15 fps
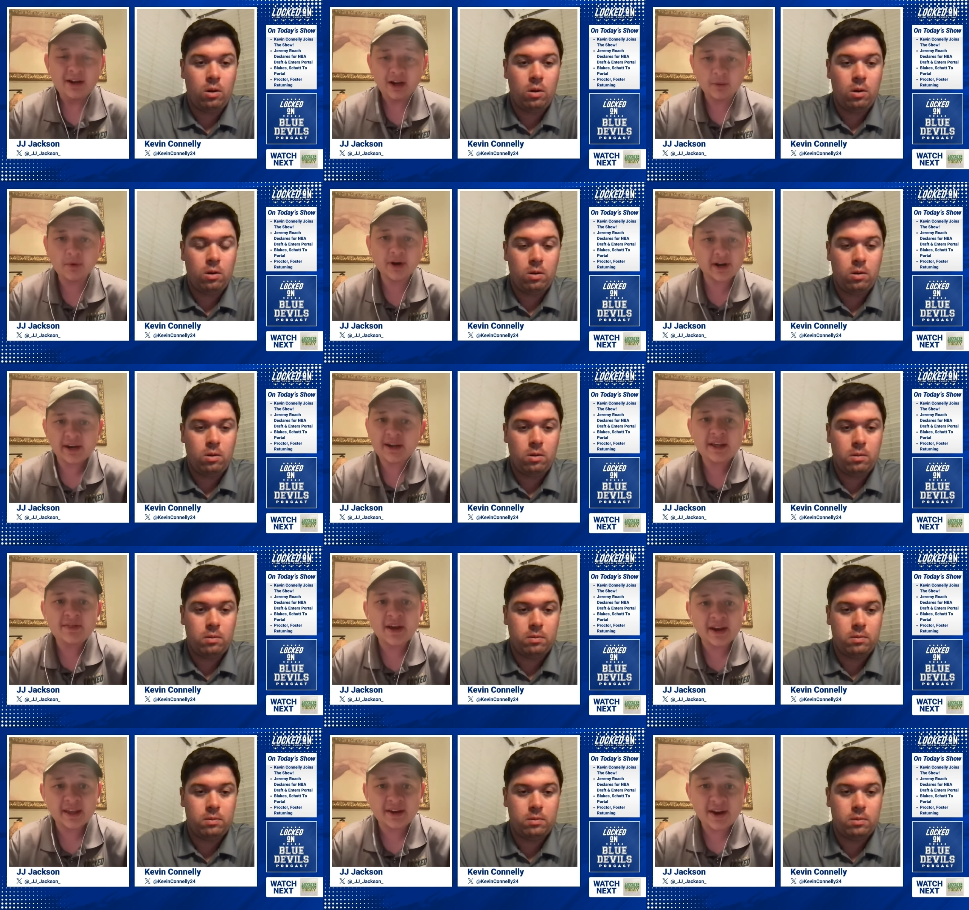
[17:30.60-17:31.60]
Speaker 1: and we're going to need
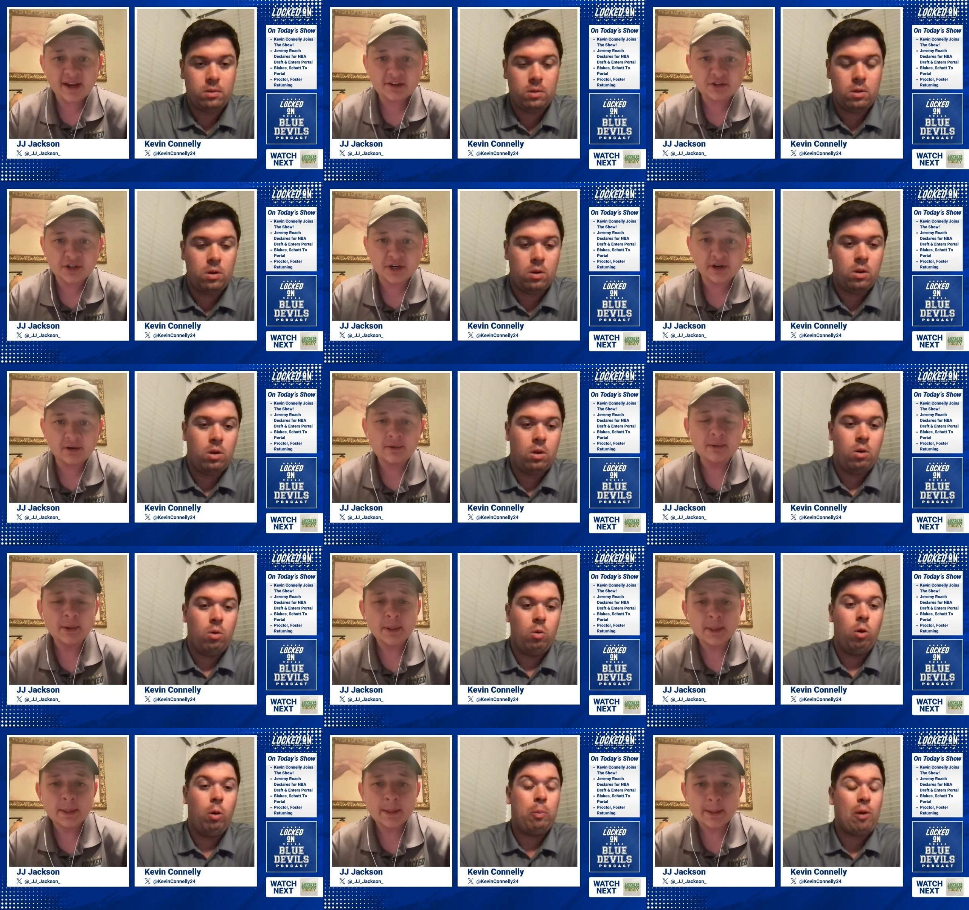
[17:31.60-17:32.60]
that again next year.
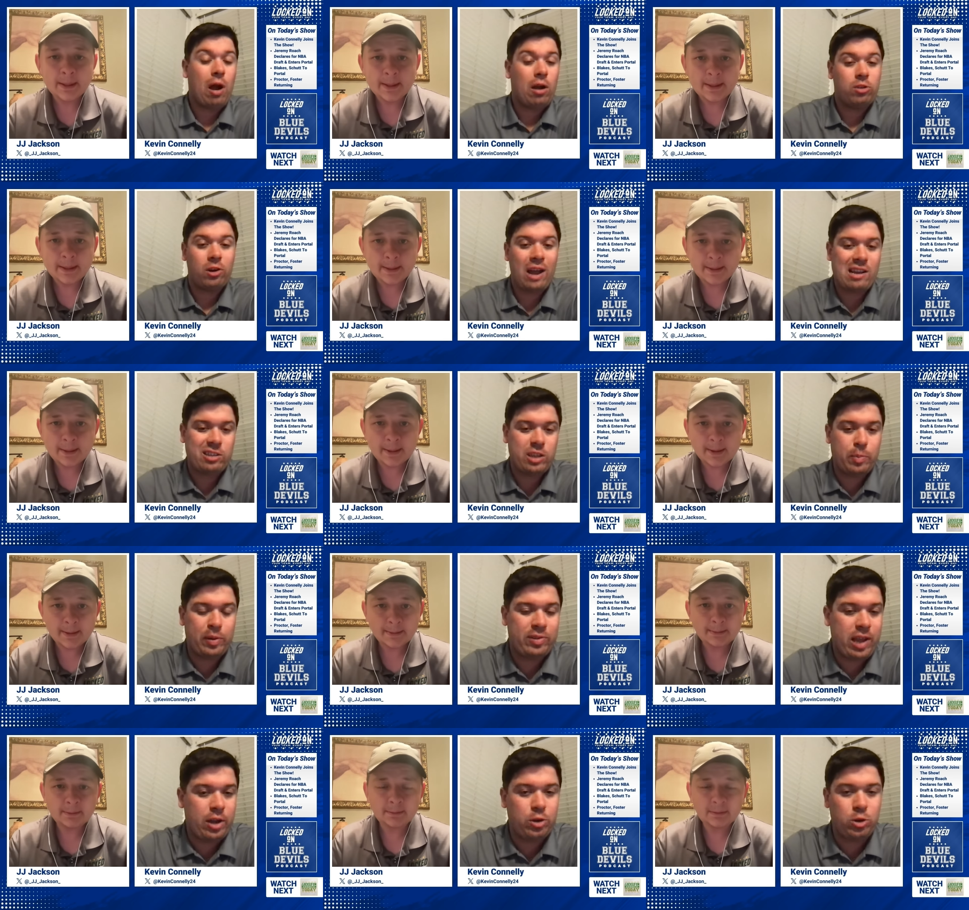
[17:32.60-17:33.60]
Speaker 2: Well, Proctor has the
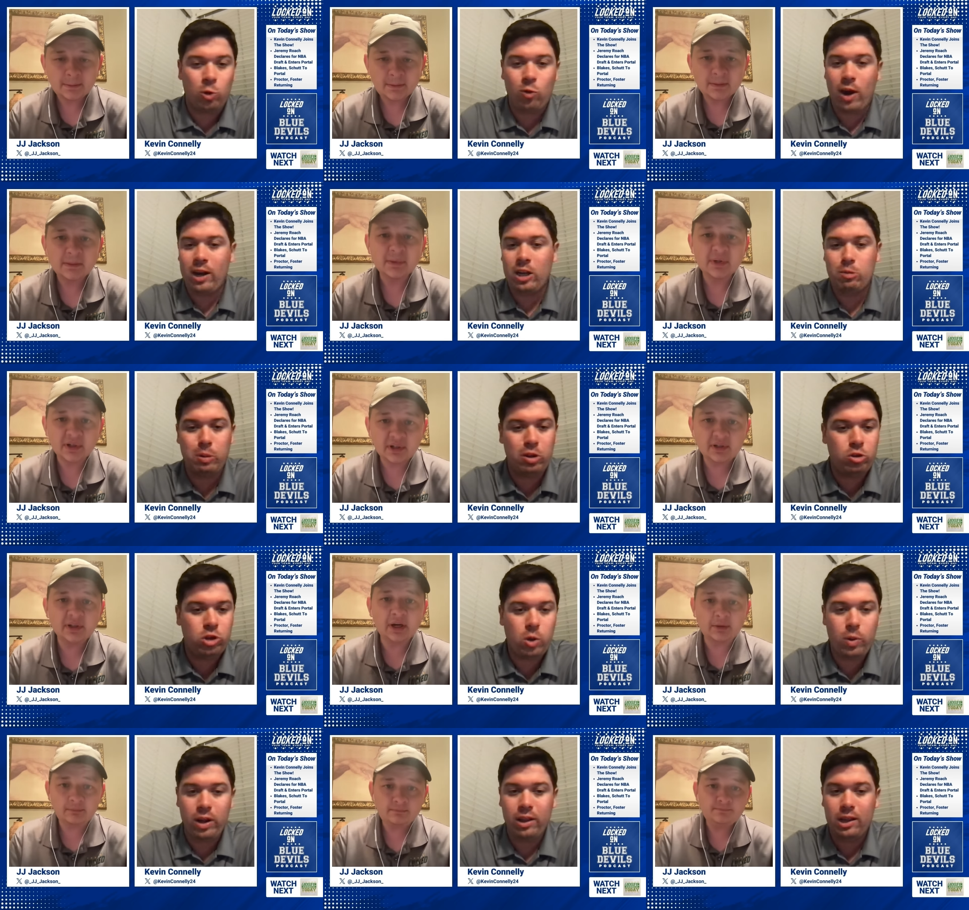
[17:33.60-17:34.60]
potential, right? He's been
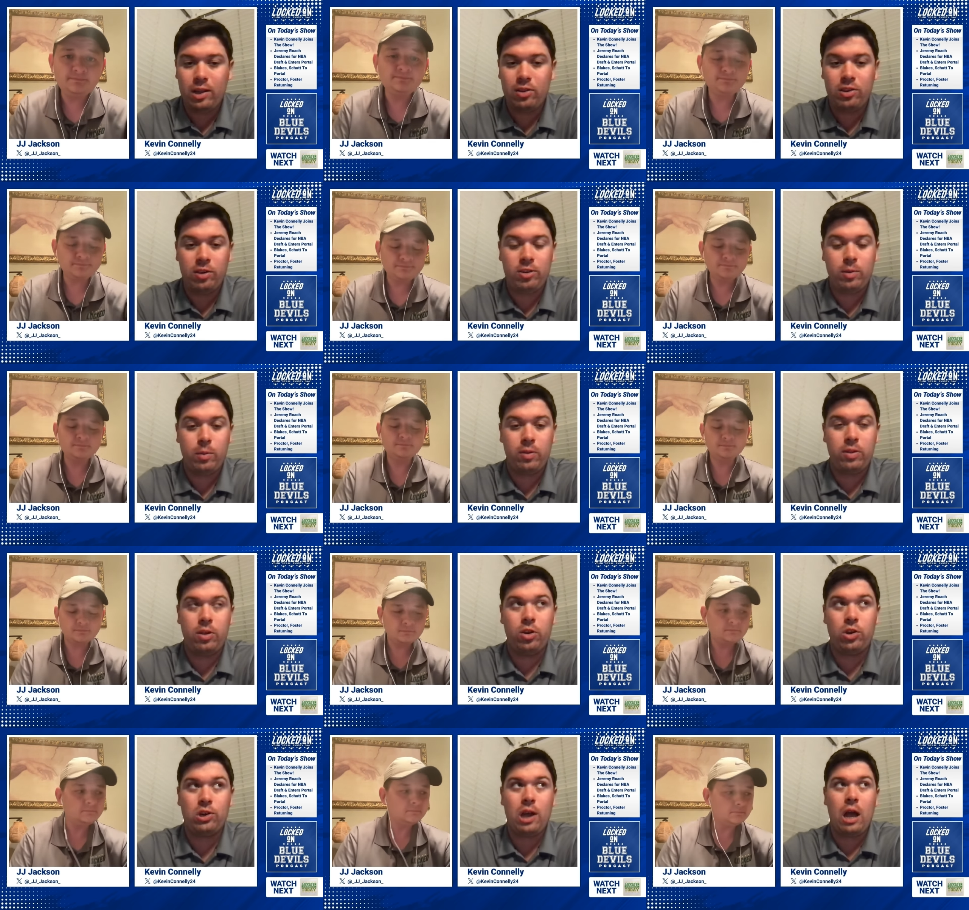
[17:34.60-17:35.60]
so inconsistent with
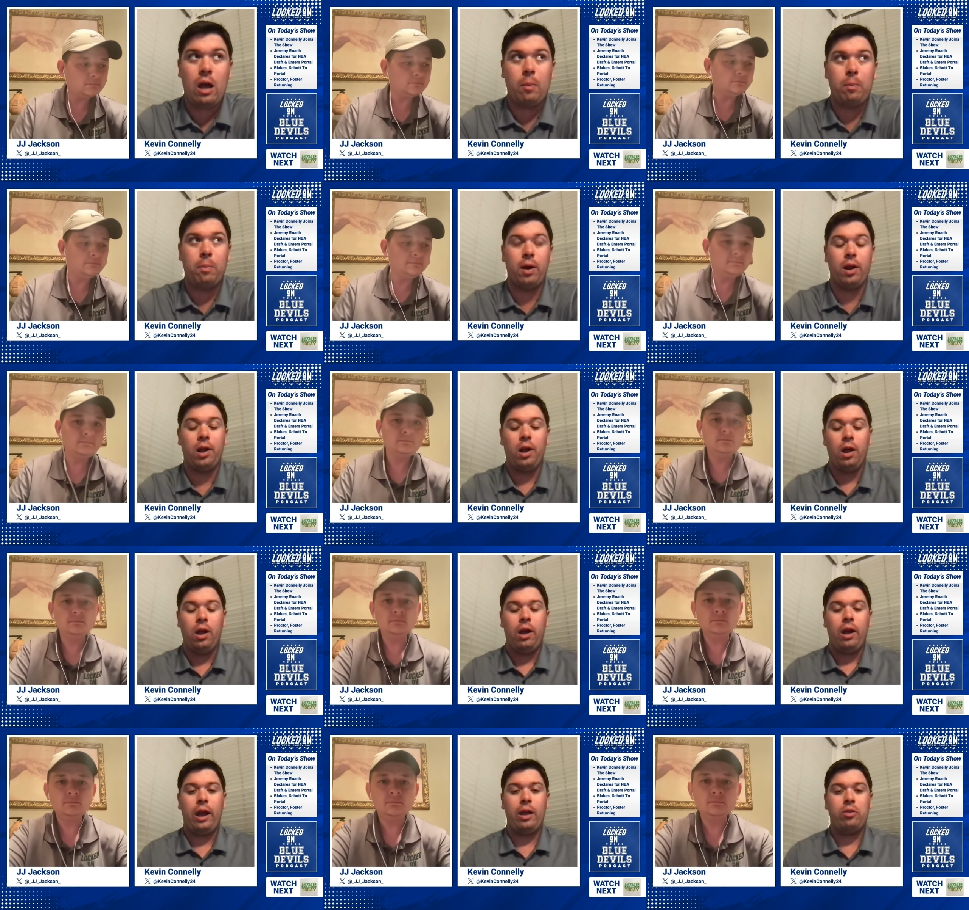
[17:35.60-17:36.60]
his shot, but
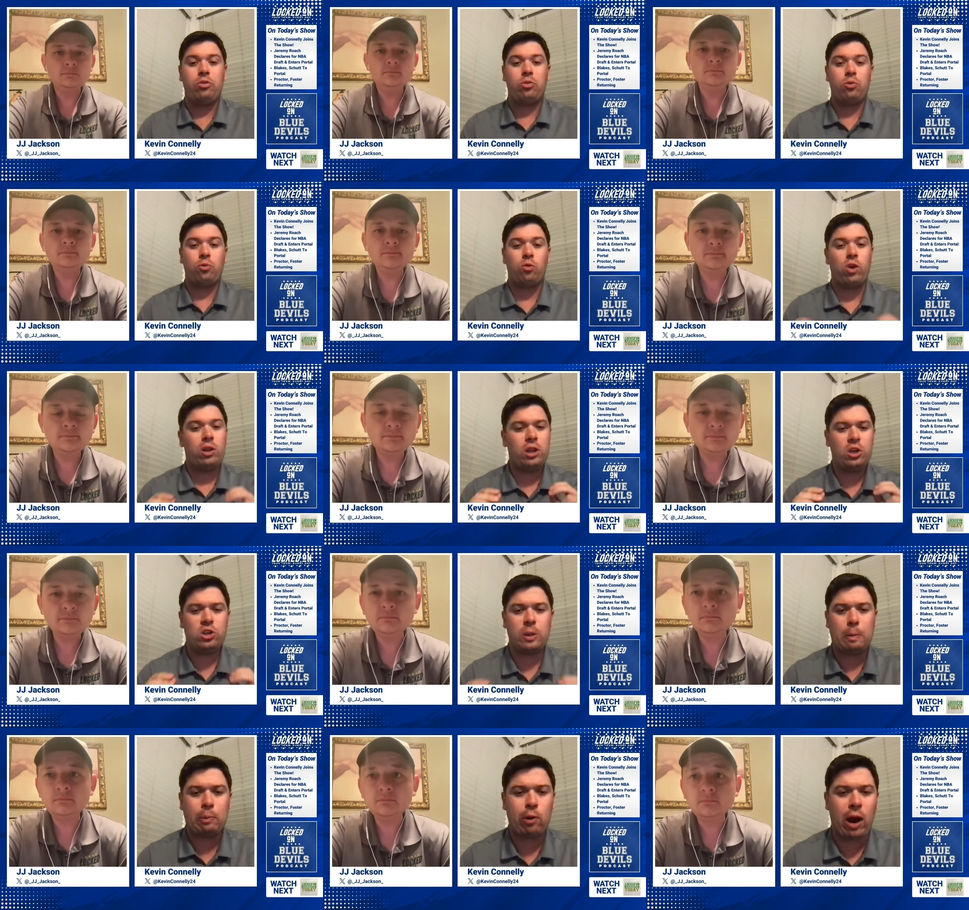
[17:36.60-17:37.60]
it's really
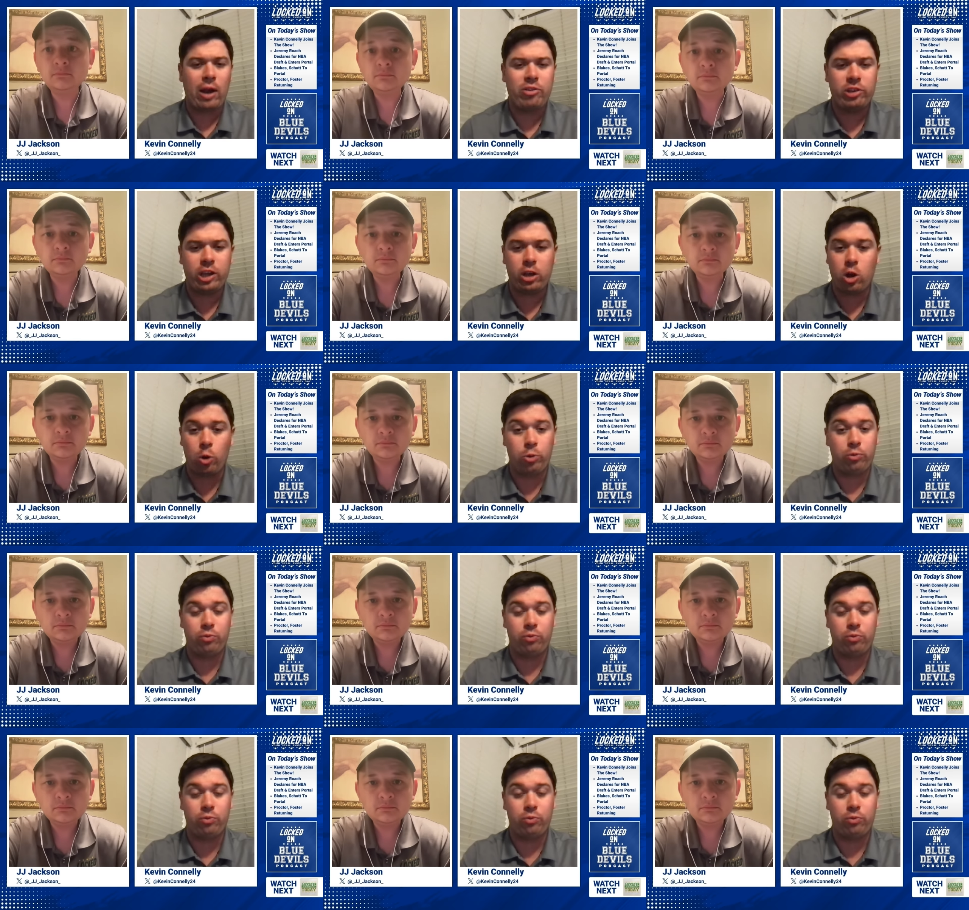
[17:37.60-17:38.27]
surprising. It goes